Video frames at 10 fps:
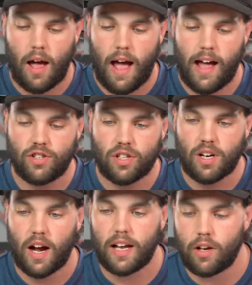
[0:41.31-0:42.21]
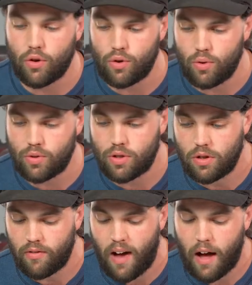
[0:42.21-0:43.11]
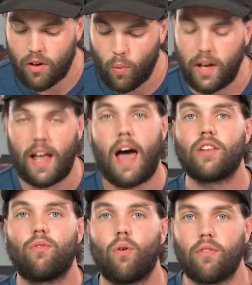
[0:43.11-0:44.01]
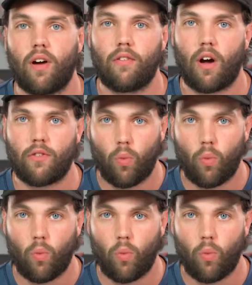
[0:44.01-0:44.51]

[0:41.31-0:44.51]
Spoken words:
and just kind of introduce the value we as 45 Drives,